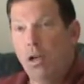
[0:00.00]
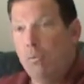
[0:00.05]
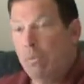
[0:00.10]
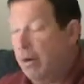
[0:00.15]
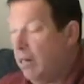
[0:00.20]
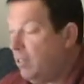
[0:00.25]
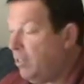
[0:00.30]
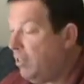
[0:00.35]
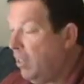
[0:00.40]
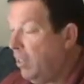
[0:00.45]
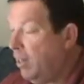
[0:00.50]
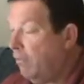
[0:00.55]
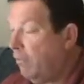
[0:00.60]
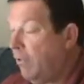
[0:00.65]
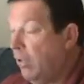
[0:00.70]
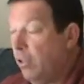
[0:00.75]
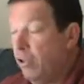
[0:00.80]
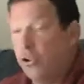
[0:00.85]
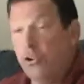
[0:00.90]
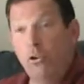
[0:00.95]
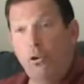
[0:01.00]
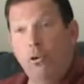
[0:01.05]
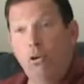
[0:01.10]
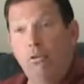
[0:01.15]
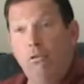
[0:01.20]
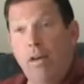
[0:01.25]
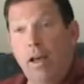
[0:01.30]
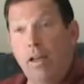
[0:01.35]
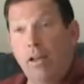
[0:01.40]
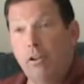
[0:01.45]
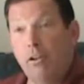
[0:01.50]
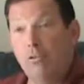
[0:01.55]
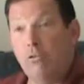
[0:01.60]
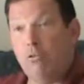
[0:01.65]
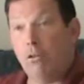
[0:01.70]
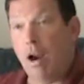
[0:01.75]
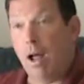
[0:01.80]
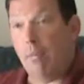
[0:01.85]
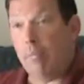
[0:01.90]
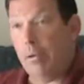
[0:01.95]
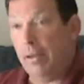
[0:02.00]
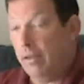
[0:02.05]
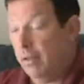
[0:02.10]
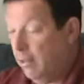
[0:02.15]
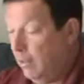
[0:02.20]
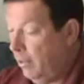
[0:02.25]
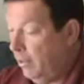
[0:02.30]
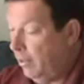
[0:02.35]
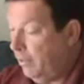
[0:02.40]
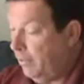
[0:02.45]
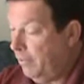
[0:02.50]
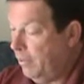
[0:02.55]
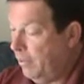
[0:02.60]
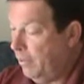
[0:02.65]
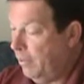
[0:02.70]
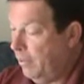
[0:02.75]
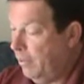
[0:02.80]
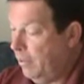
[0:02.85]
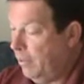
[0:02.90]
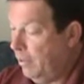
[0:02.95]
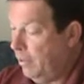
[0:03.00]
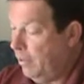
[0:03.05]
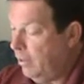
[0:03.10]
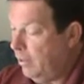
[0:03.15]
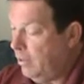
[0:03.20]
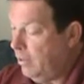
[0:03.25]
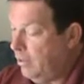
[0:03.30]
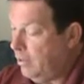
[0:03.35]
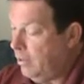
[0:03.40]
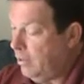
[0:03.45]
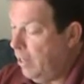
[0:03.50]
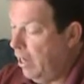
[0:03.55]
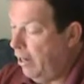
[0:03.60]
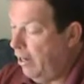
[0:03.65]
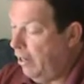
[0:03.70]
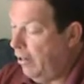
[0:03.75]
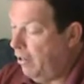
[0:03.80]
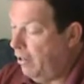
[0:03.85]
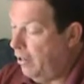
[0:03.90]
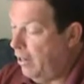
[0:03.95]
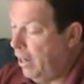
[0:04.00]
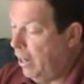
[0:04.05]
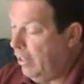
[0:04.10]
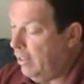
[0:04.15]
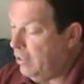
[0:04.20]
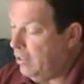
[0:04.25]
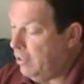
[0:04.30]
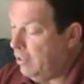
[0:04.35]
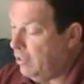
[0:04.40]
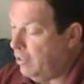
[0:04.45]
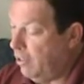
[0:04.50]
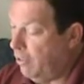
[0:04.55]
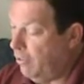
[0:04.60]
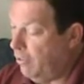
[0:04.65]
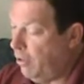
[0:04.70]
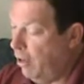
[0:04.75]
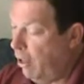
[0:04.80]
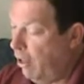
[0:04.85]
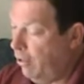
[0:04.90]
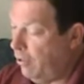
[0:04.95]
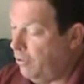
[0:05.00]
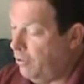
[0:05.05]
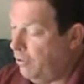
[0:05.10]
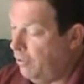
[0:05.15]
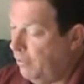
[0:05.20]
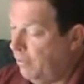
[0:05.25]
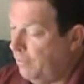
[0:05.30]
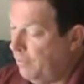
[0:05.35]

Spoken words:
But instead of your value dropping down here to $9,600,